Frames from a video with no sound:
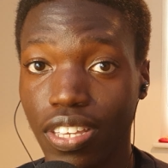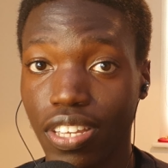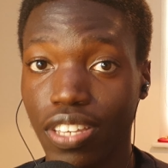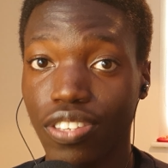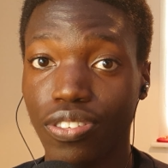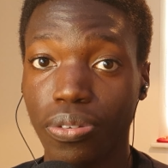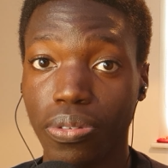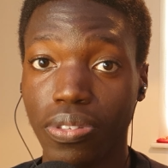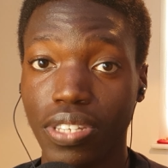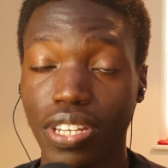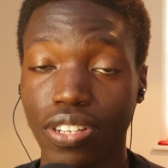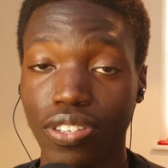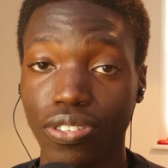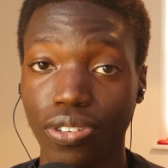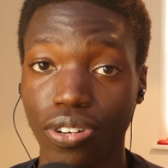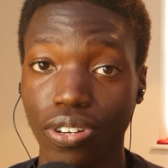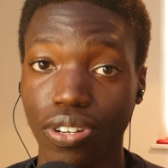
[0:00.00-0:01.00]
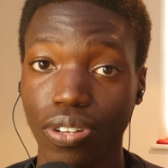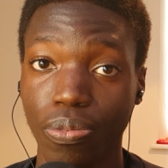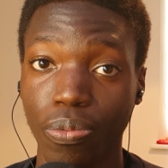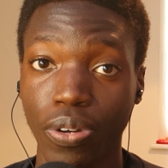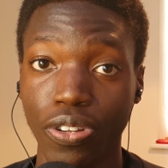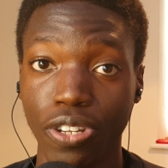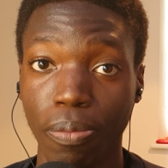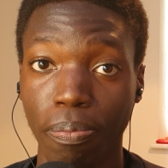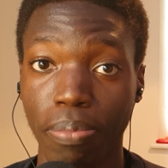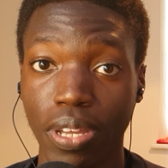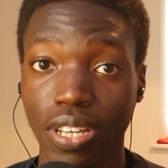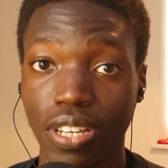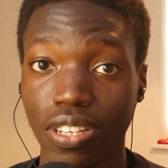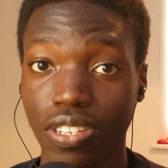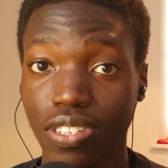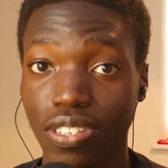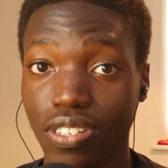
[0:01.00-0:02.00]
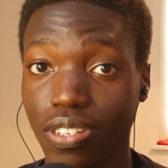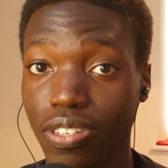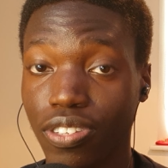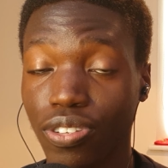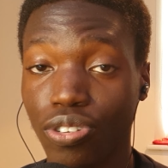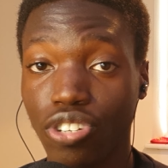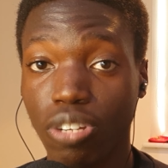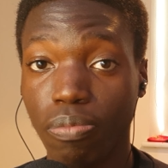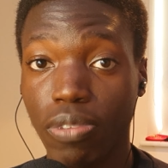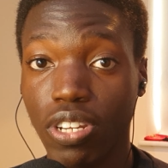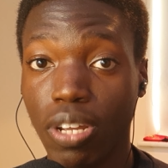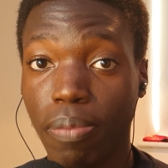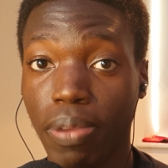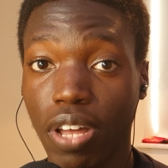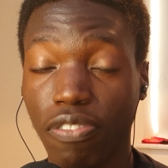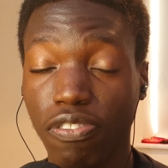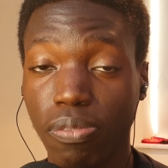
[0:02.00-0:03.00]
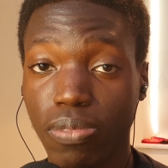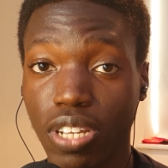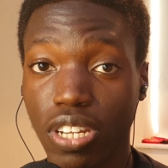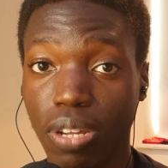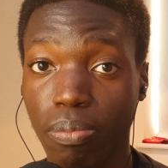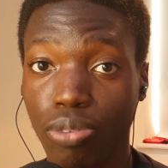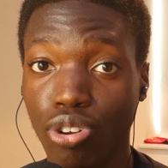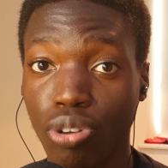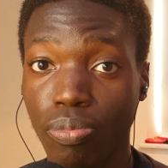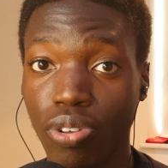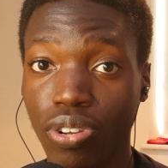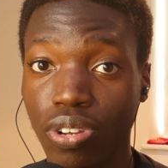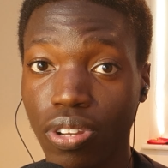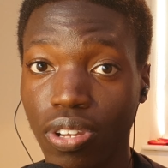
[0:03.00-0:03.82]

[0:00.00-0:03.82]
Yes, so TikTok, one of the biggest social media platforms at the moment,